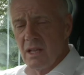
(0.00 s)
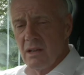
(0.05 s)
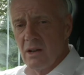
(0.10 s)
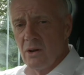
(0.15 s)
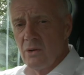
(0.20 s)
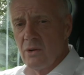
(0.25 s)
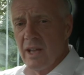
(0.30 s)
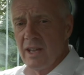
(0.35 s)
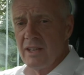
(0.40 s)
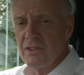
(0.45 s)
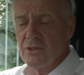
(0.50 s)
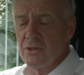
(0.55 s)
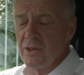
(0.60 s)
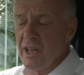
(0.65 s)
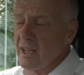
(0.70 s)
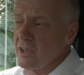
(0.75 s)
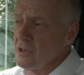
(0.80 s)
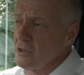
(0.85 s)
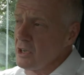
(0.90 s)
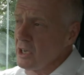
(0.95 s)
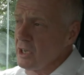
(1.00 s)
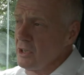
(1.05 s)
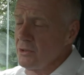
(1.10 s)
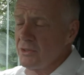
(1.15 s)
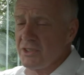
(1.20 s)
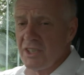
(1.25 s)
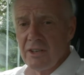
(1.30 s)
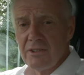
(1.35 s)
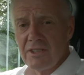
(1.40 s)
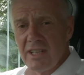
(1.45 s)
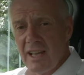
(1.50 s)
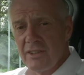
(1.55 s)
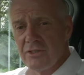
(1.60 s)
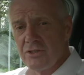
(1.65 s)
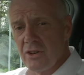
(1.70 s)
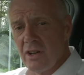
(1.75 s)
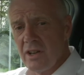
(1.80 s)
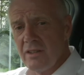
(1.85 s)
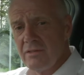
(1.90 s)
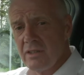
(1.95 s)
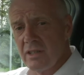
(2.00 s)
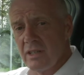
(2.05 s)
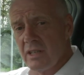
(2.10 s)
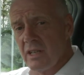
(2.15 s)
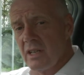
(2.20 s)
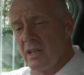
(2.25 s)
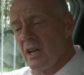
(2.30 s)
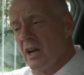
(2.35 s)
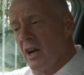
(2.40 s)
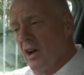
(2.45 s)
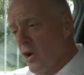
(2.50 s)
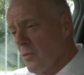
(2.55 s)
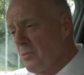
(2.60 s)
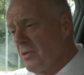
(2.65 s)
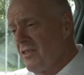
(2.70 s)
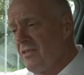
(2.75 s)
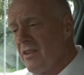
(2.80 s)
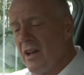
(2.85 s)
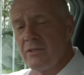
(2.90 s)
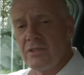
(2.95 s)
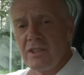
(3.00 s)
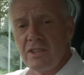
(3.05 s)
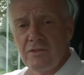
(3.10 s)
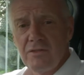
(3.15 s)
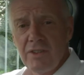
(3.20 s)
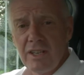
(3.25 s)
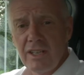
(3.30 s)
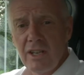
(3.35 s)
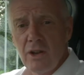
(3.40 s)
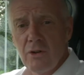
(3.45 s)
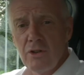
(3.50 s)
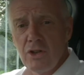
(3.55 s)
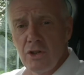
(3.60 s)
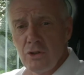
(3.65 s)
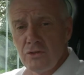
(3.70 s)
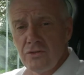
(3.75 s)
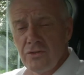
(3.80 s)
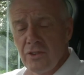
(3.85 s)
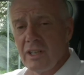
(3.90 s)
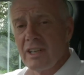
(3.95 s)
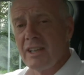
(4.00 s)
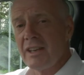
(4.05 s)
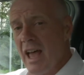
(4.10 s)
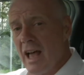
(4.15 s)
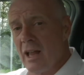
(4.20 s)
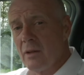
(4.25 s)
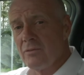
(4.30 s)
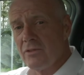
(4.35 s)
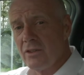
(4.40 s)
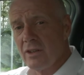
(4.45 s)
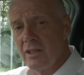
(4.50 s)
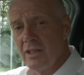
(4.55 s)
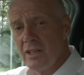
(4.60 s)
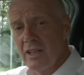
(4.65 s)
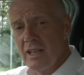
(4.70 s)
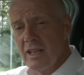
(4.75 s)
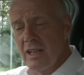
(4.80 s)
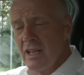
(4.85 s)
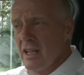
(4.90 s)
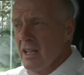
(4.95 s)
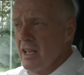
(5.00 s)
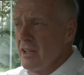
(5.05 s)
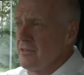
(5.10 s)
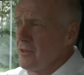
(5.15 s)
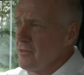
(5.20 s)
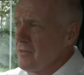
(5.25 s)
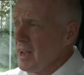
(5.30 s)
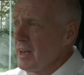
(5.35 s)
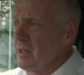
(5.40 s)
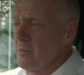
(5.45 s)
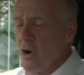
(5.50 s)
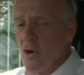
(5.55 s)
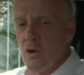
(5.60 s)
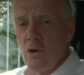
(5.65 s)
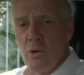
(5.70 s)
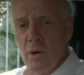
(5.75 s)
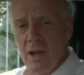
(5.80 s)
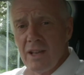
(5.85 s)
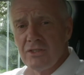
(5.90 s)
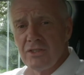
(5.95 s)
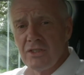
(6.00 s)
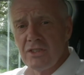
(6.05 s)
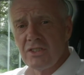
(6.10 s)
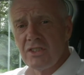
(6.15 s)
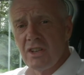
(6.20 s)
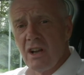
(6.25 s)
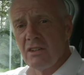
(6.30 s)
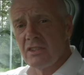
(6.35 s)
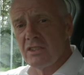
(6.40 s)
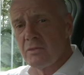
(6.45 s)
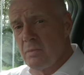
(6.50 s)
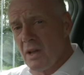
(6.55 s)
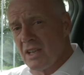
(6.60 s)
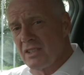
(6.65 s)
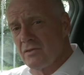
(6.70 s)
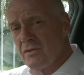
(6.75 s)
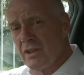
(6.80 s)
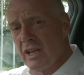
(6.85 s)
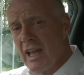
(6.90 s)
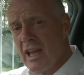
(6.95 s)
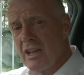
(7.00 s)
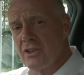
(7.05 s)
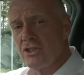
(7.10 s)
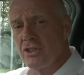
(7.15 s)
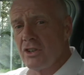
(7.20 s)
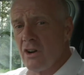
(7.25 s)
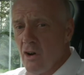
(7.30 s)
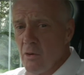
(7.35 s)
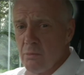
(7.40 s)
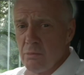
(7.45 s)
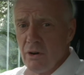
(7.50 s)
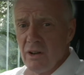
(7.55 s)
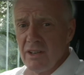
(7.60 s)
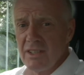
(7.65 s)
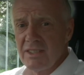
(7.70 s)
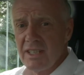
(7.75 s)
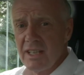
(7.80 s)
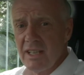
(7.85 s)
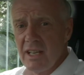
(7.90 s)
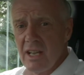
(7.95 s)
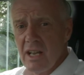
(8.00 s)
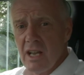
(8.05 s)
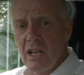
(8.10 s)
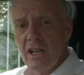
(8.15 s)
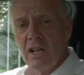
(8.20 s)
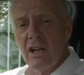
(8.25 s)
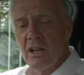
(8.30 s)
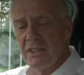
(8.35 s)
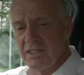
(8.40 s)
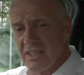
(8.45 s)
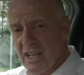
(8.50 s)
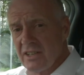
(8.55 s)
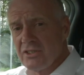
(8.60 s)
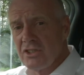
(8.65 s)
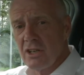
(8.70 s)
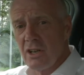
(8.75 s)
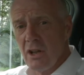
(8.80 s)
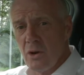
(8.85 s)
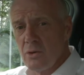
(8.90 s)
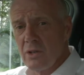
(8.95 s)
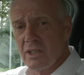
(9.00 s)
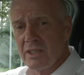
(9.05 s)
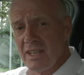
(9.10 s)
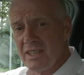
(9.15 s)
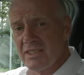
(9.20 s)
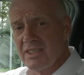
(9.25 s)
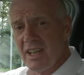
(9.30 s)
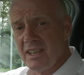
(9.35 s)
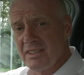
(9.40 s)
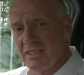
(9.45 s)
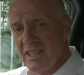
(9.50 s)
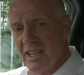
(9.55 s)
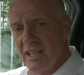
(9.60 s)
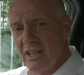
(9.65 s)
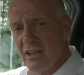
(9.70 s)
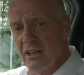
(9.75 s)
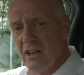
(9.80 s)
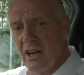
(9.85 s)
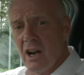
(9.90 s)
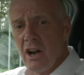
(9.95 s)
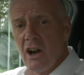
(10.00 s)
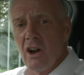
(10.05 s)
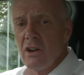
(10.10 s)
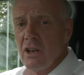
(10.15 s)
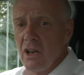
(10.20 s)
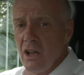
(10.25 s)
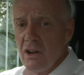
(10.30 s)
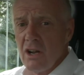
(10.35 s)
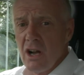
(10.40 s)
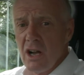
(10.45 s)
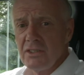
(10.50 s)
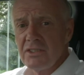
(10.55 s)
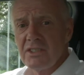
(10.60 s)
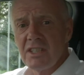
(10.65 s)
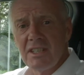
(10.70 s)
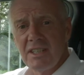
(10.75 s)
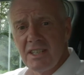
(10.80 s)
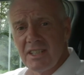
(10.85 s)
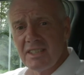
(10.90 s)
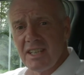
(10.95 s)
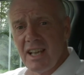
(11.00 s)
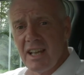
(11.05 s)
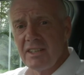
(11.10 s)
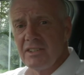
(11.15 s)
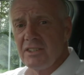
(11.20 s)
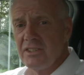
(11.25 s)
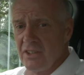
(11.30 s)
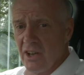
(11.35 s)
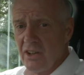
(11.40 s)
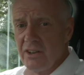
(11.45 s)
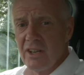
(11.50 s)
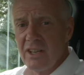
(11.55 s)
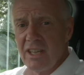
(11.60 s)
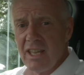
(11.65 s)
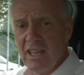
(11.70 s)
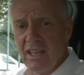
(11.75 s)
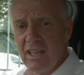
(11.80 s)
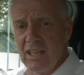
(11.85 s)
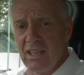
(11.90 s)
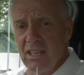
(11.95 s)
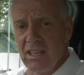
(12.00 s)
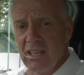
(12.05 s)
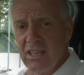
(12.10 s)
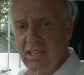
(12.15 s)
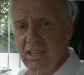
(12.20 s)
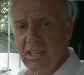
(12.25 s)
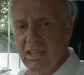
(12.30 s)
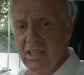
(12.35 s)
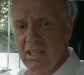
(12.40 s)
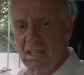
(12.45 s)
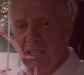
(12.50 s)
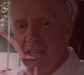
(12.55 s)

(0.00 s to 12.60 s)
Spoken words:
Okay, so that concludes our test drive. I hope you found this video useful and helpful. If you have any more questions on specification or pricing, contact your local Nissan dealer or log on to nissan.ie.